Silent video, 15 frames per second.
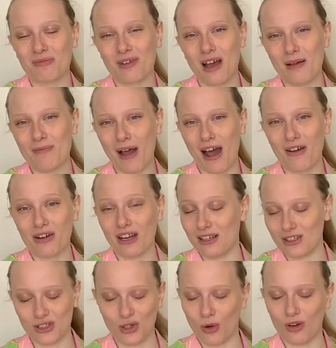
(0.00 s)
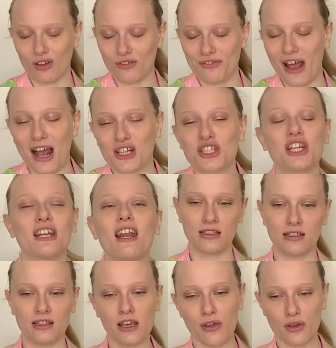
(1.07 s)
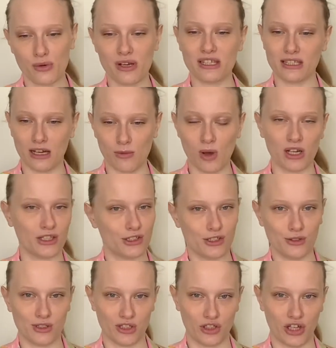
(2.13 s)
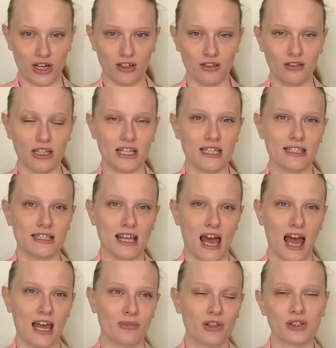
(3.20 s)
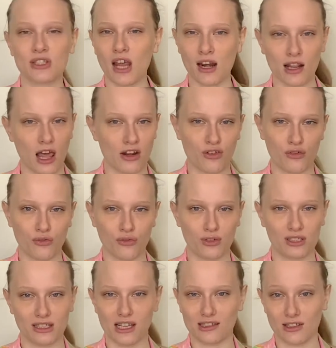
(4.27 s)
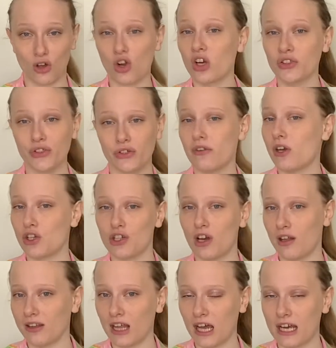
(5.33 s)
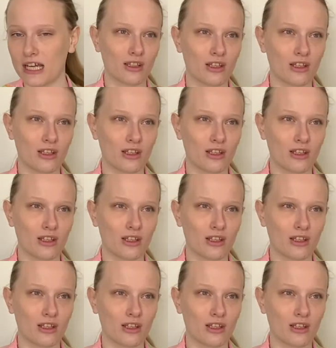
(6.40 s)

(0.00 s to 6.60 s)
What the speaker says: about historical fashion. The other reason I wanted to do this channel is that there's not a lot of textile conservation online.